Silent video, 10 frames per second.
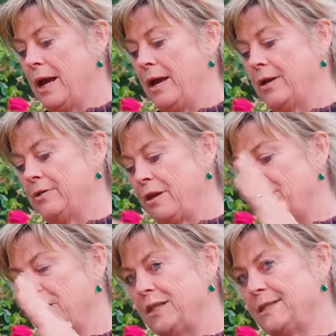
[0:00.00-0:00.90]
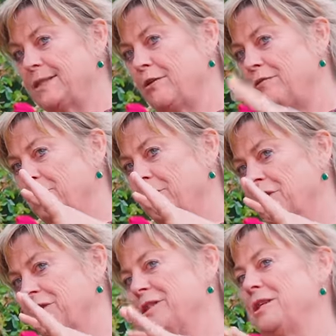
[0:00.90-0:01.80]
uh, they release sulfur,
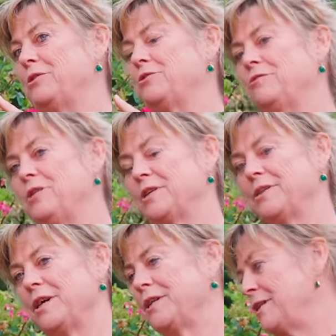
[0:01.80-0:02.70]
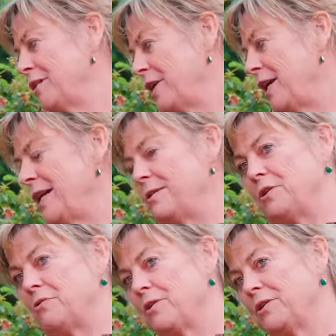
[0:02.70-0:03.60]
which is a natural fungicide, so they keep
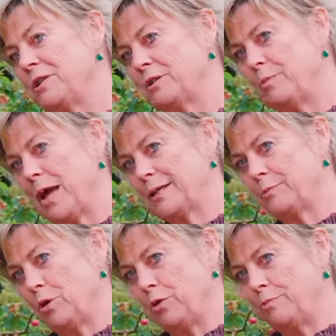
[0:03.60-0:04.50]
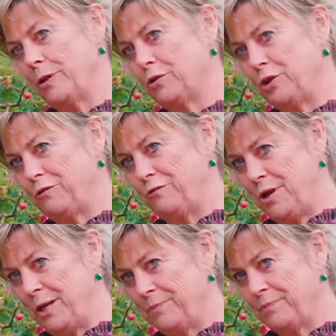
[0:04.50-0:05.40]
your roses black spot and mildew
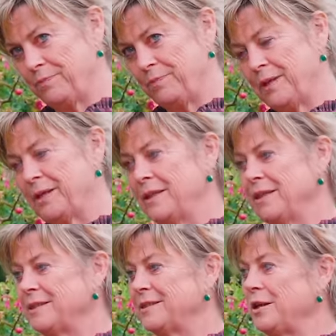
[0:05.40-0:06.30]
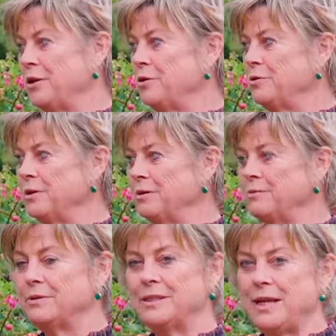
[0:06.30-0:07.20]
free. So
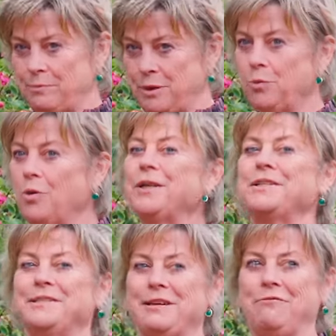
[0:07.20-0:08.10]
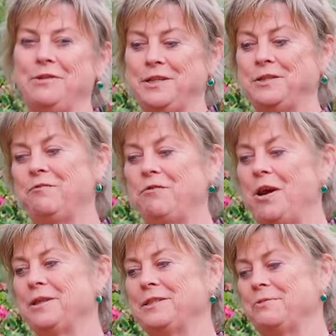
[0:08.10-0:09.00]
tip number one is definitely to
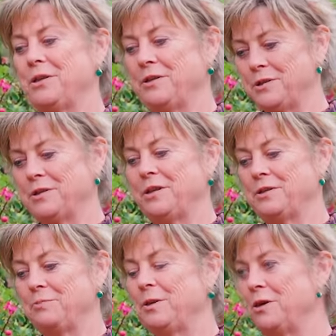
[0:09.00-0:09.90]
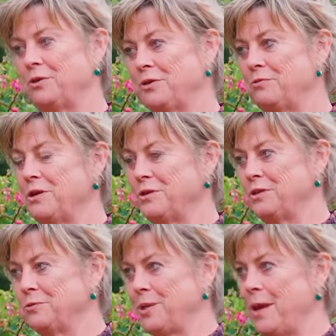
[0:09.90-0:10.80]
find some of those and underplant your
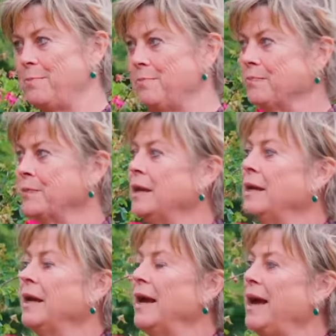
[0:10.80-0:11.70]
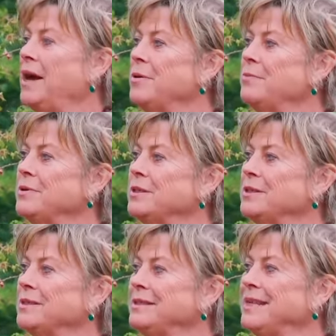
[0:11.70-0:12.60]
roses with them. Um,
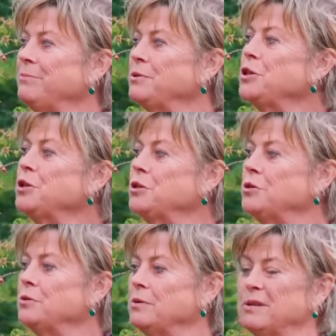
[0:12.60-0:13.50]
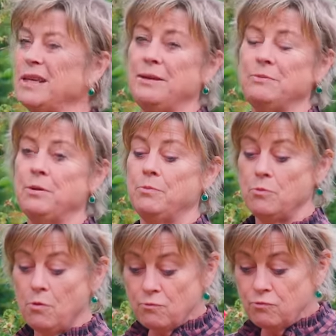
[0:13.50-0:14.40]
tip two keep
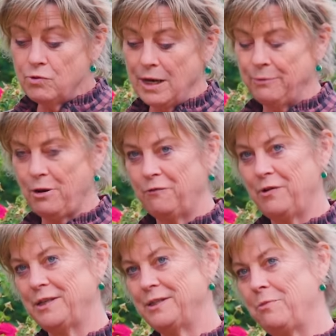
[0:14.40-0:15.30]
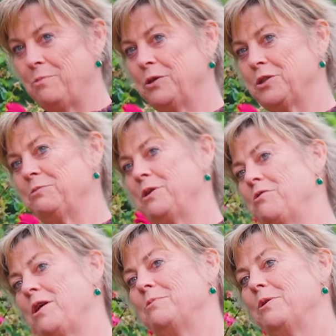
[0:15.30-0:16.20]
them really well fed, so mulch them
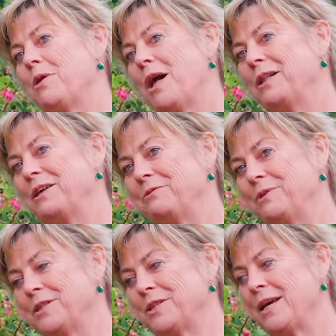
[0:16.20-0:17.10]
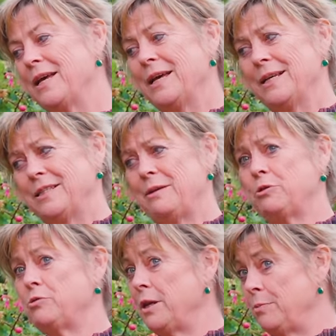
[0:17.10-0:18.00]
incredibly well in the winter. Tip
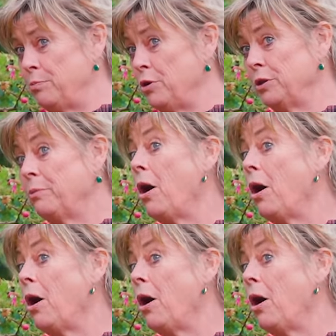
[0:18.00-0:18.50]
three, prune them